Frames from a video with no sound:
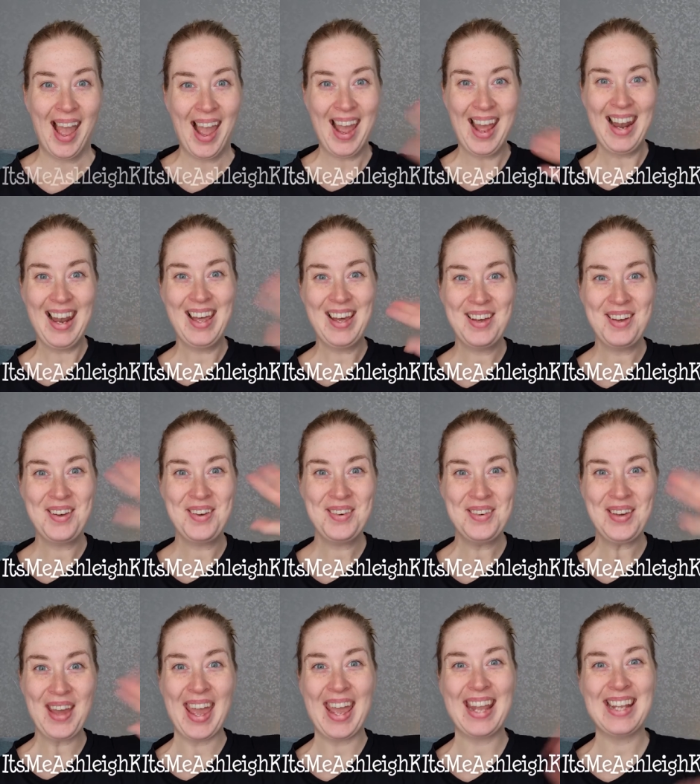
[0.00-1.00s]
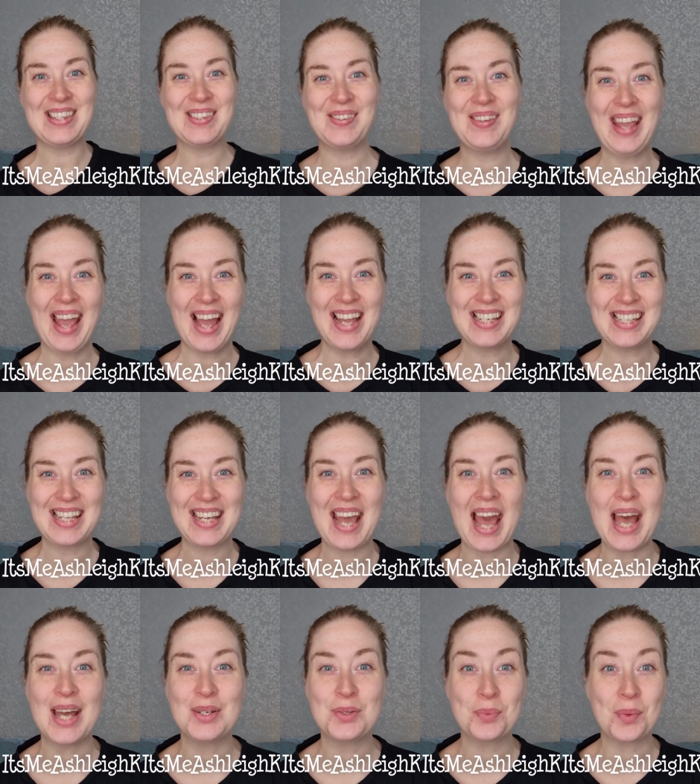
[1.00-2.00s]
Hello, it's me Ashley
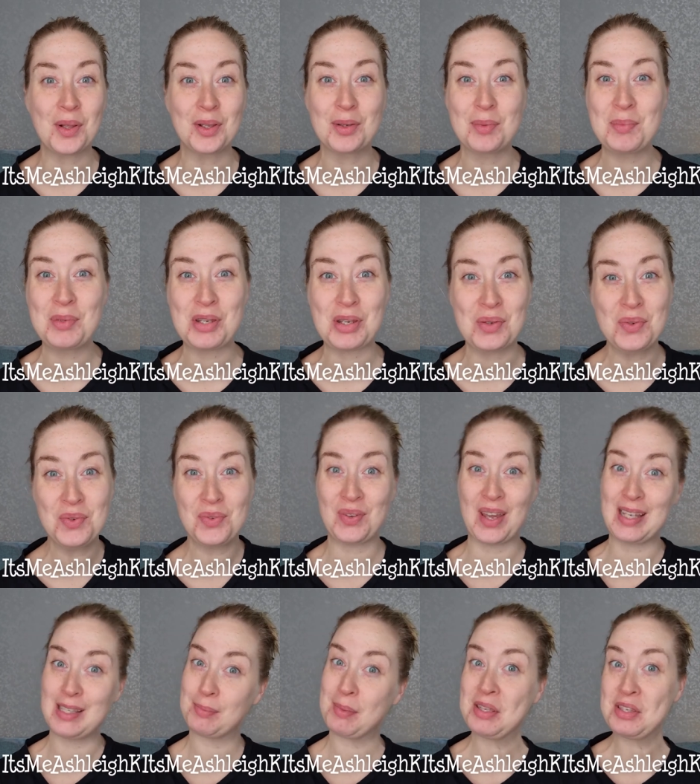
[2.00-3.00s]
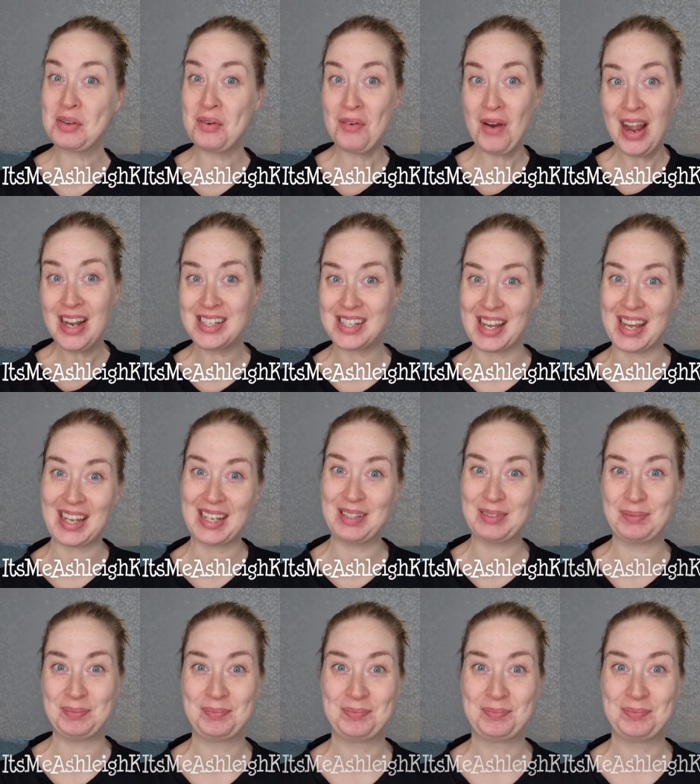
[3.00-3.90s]
and welcome to Face Mask Friday.